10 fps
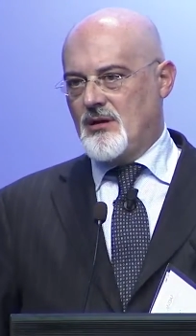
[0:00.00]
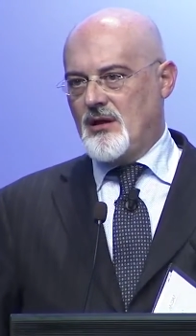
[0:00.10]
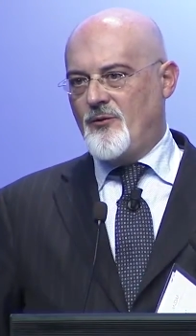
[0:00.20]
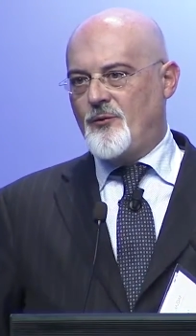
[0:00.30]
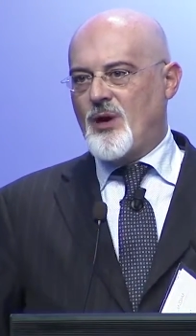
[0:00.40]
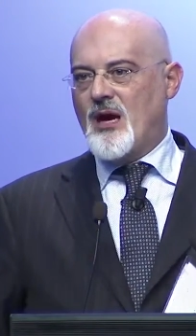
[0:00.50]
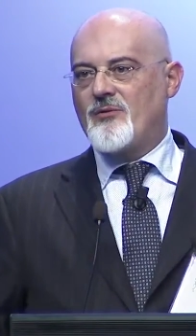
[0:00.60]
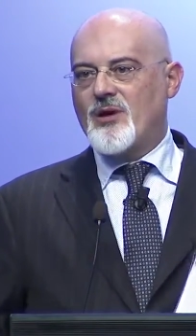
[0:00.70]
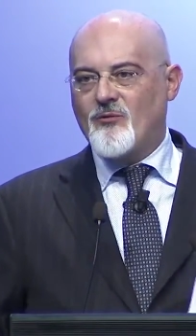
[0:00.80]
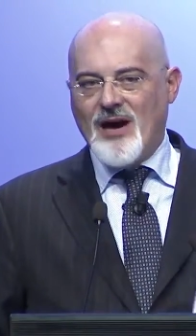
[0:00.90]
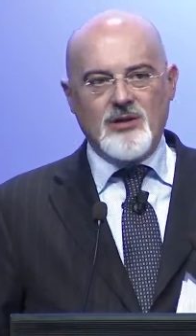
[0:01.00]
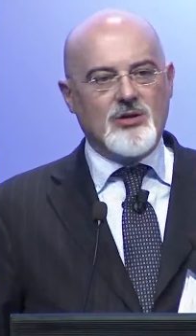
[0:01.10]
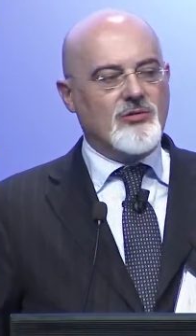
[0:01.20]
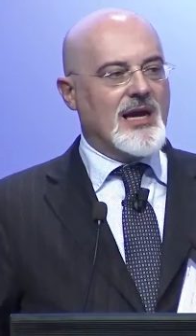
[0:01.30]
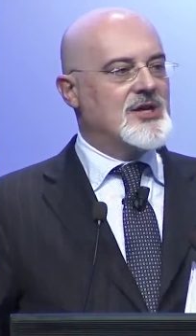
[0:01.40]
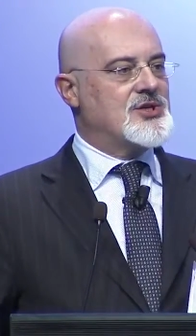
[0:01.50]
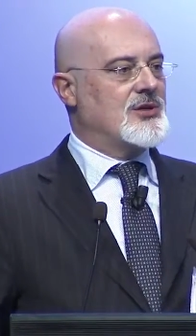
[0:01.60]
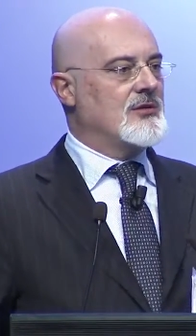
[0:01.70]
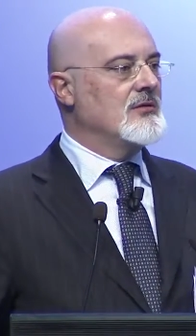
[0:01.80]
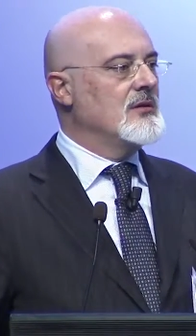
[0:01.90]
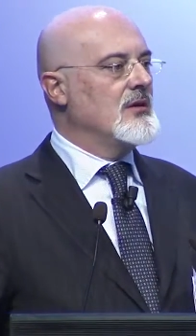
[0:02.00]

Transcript: If we have value creation,